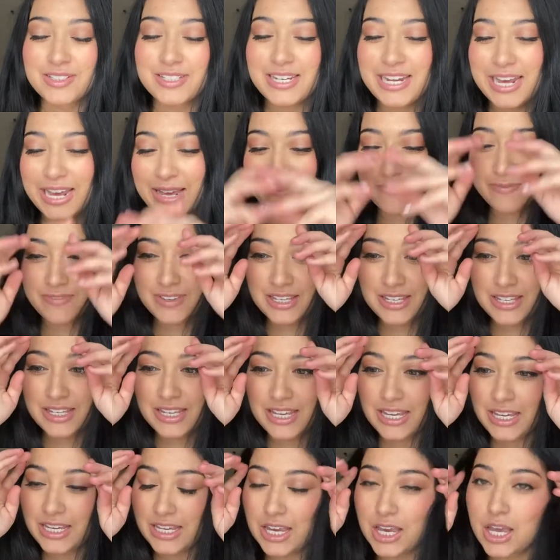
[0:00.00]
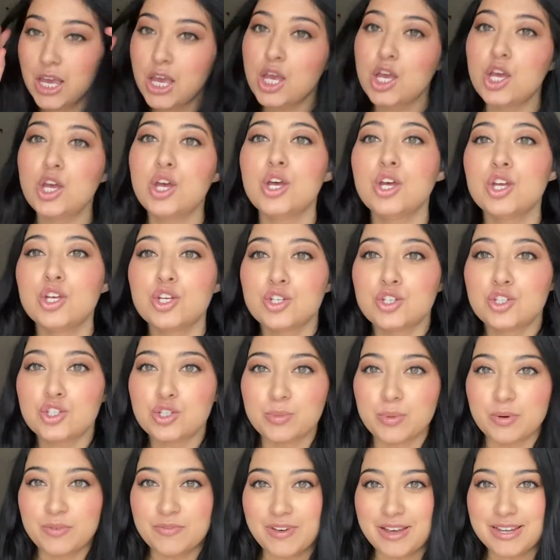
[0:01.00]
Today I'm feeling
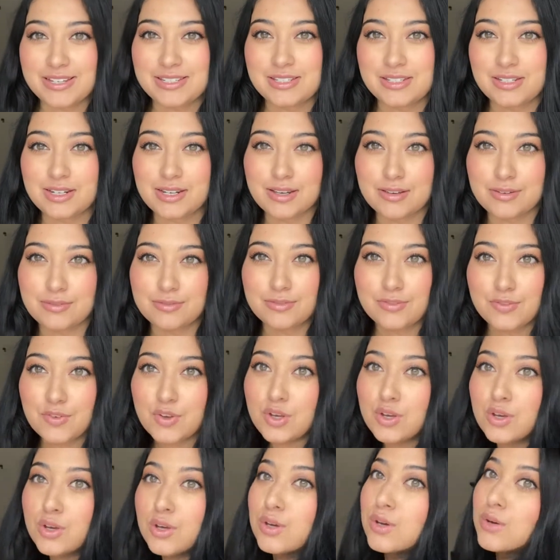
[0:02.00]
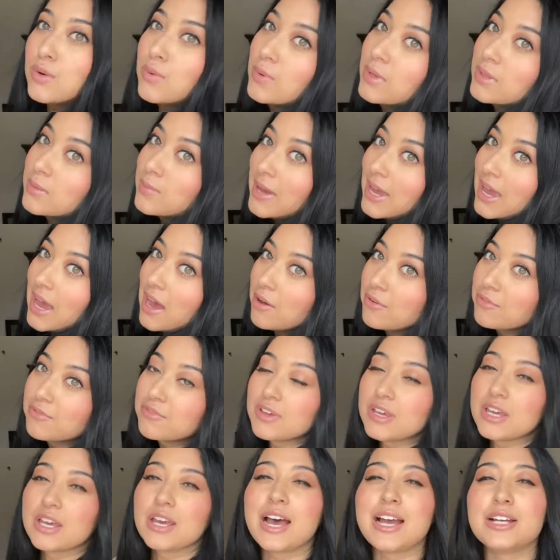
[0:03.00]
super festive with my outfit.